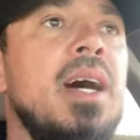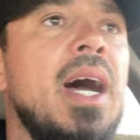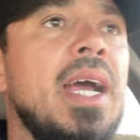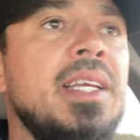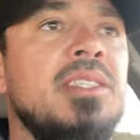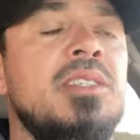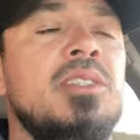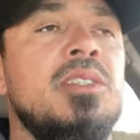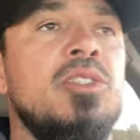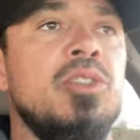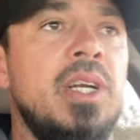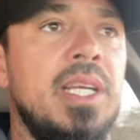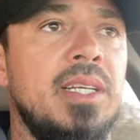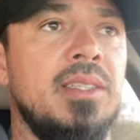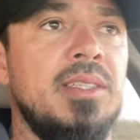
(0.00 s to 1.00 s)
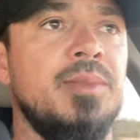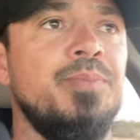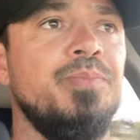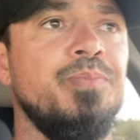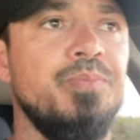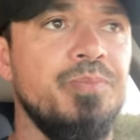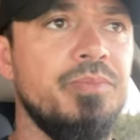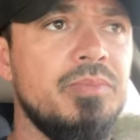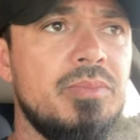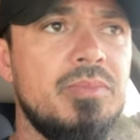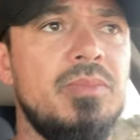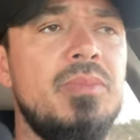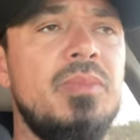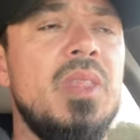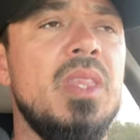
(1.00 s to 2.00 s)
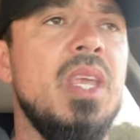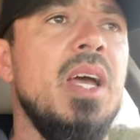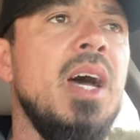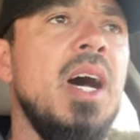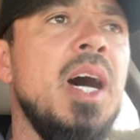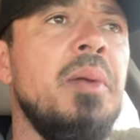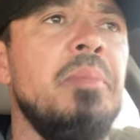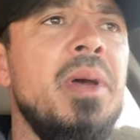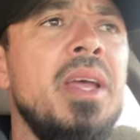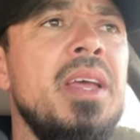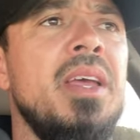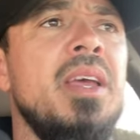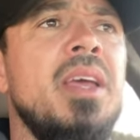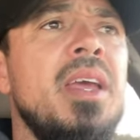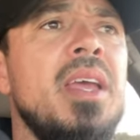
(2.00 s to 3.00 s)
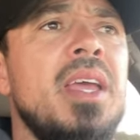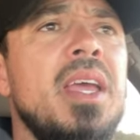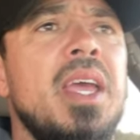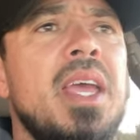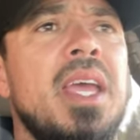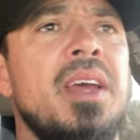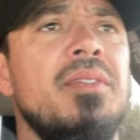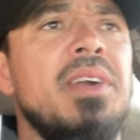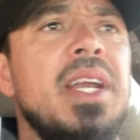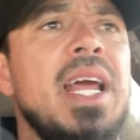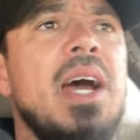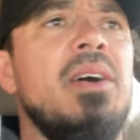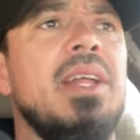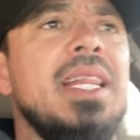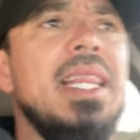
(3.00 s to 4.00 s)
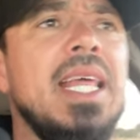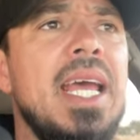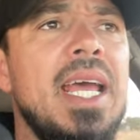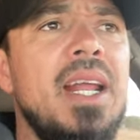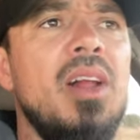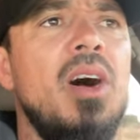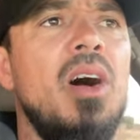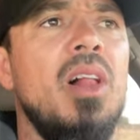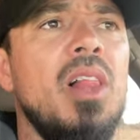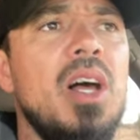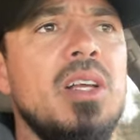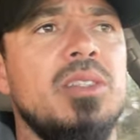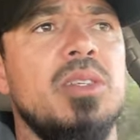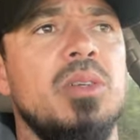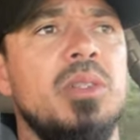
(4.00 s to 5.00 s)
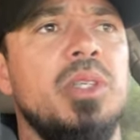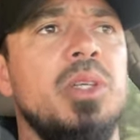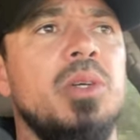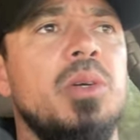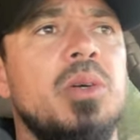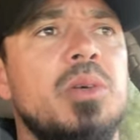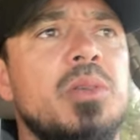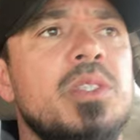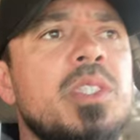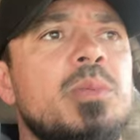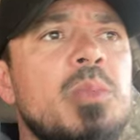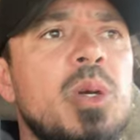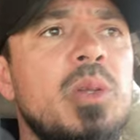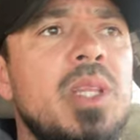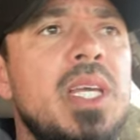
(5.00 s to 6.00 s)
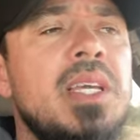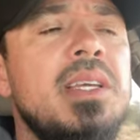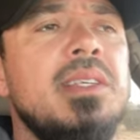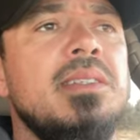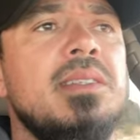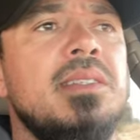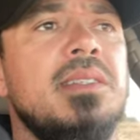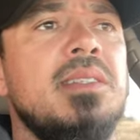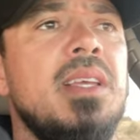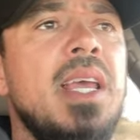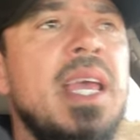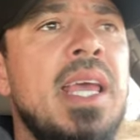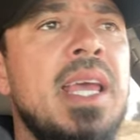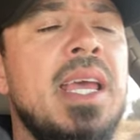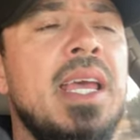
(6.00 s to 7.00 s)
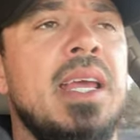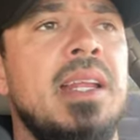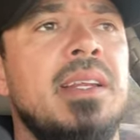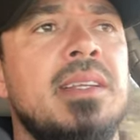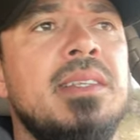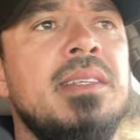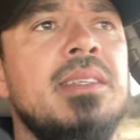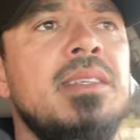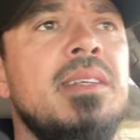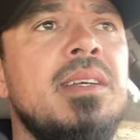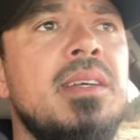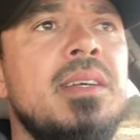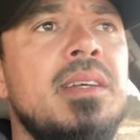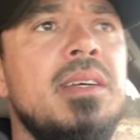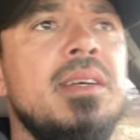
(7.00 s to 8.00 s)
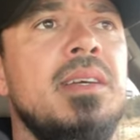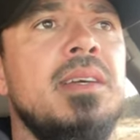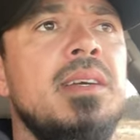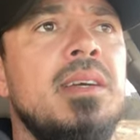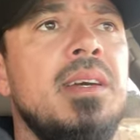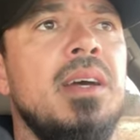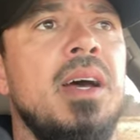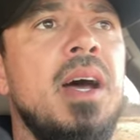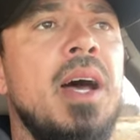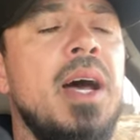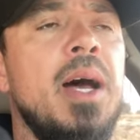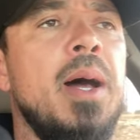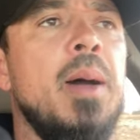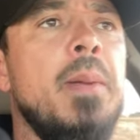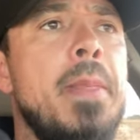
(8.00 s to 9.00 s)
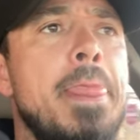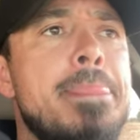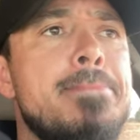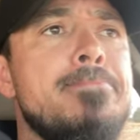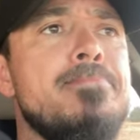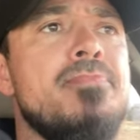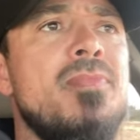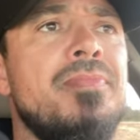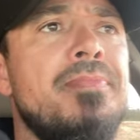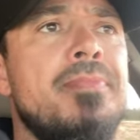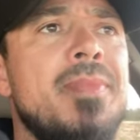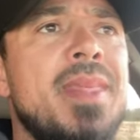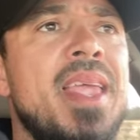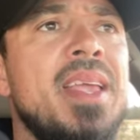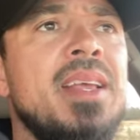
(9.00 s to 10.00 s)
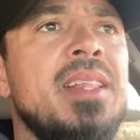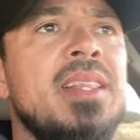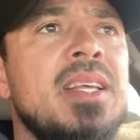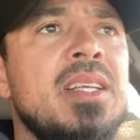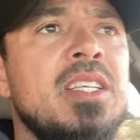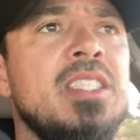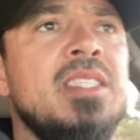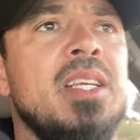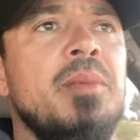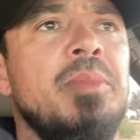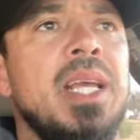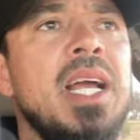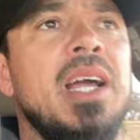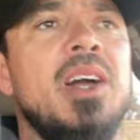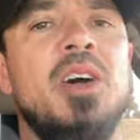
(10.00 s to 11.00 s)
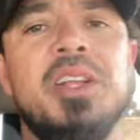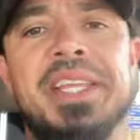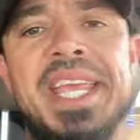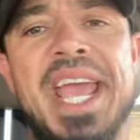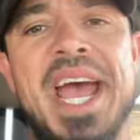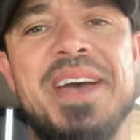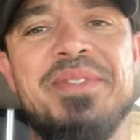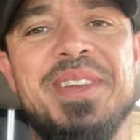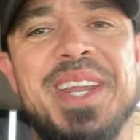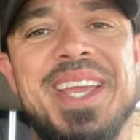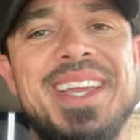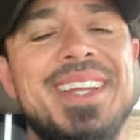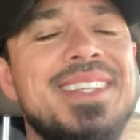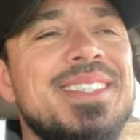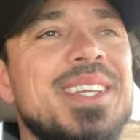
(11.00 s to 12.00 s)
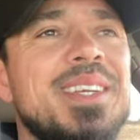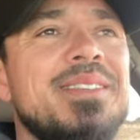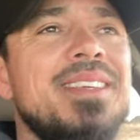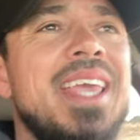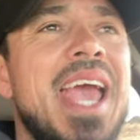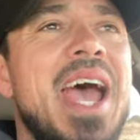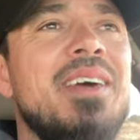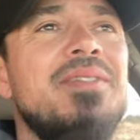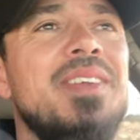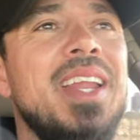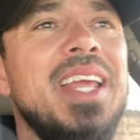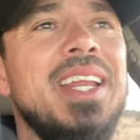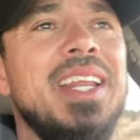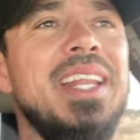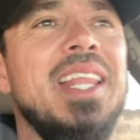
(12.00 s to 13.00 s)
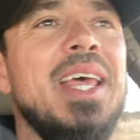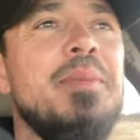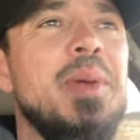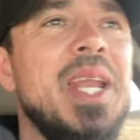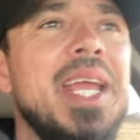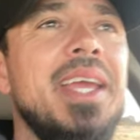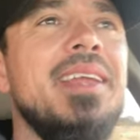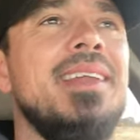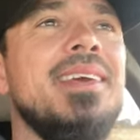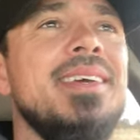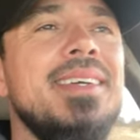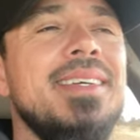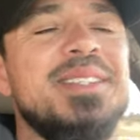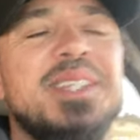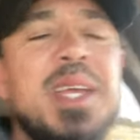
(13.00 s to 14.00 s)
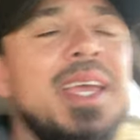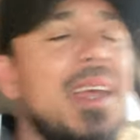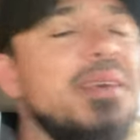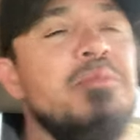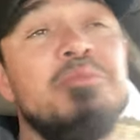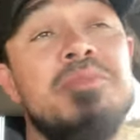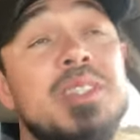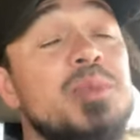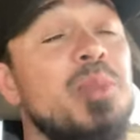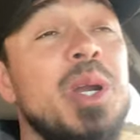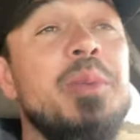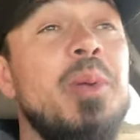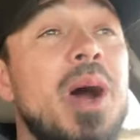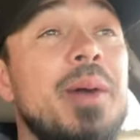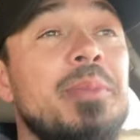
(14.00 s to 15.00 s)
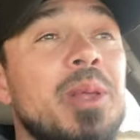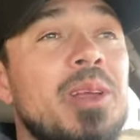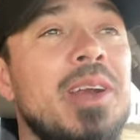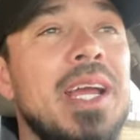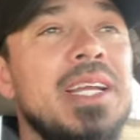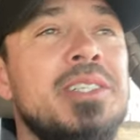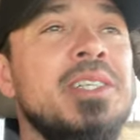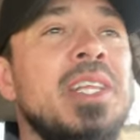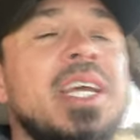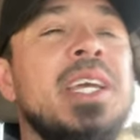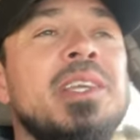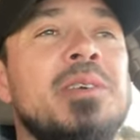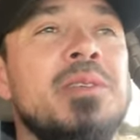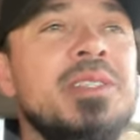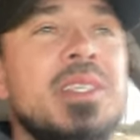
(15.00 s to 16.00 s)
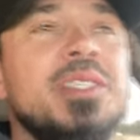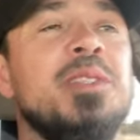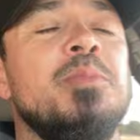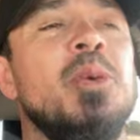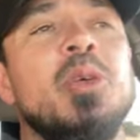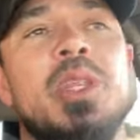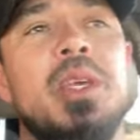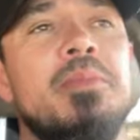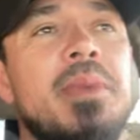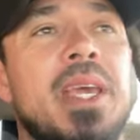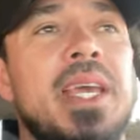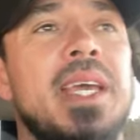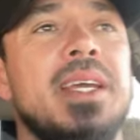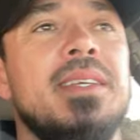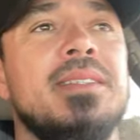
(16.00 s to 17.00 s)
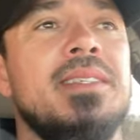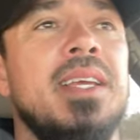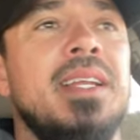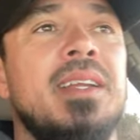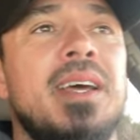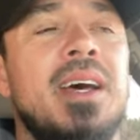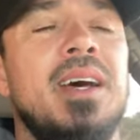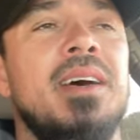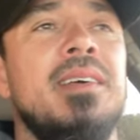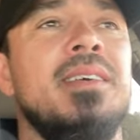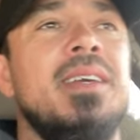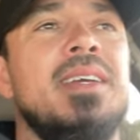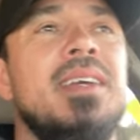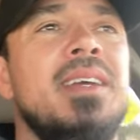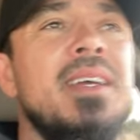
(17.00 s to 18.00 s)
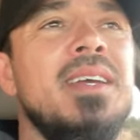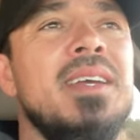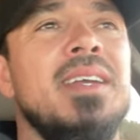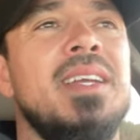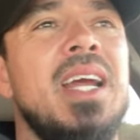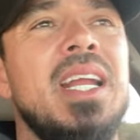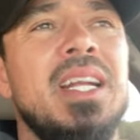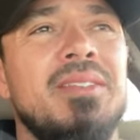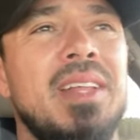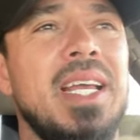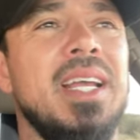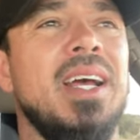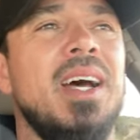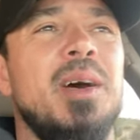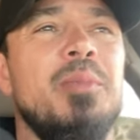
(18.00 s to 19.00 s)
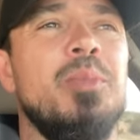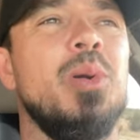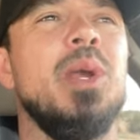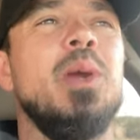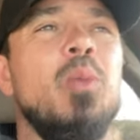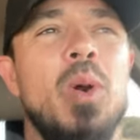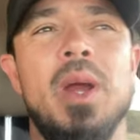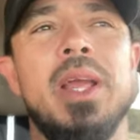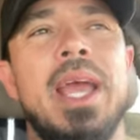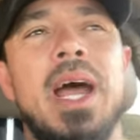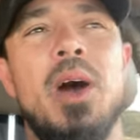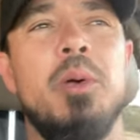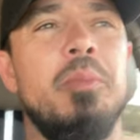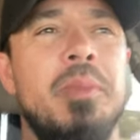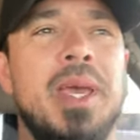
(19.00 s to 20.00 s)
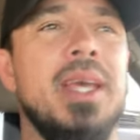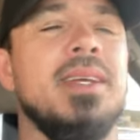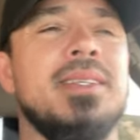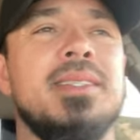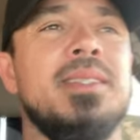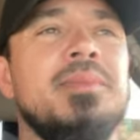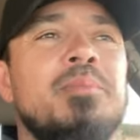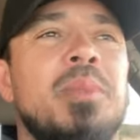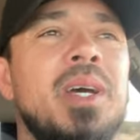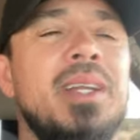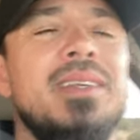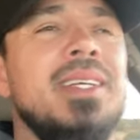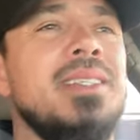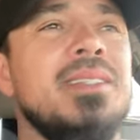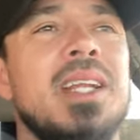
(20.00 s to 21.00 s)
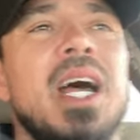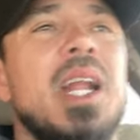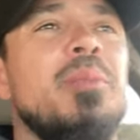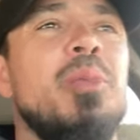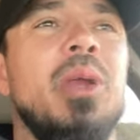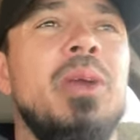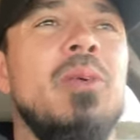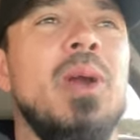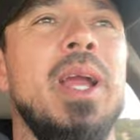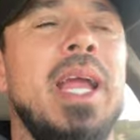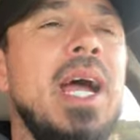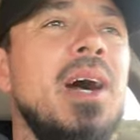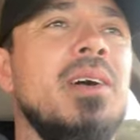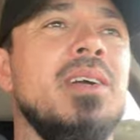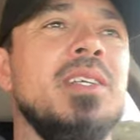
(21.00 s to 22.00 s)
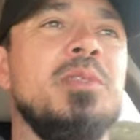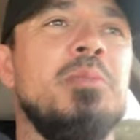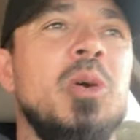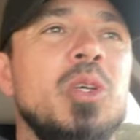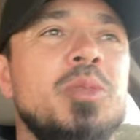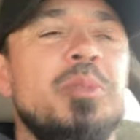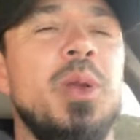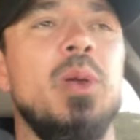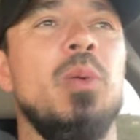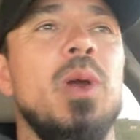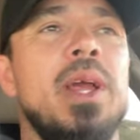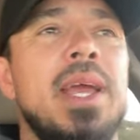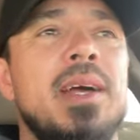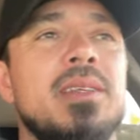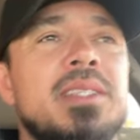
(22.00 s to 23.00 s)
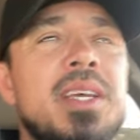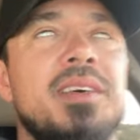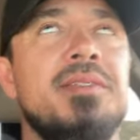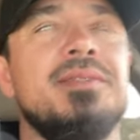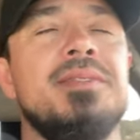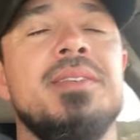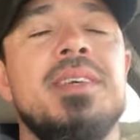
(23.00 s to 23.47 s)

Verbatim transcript: iced drinks. Um, every now and then, I'll also do smoothies and um, something I call caffeinate. It's a caffeinated lemonade, and it's pretty popular actually. I use a smoothie mix and uh, kind of like a pre-workout mix, but it's not a pre-workout because most pre-workouts have